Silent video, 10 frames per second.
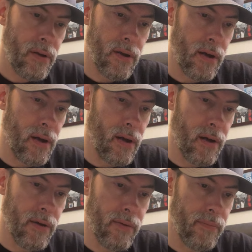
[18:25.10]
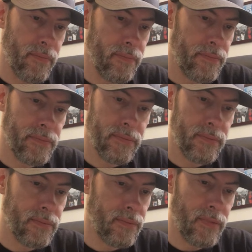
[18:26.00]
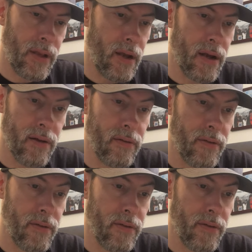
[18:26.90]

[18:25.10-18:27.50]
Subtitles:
I'm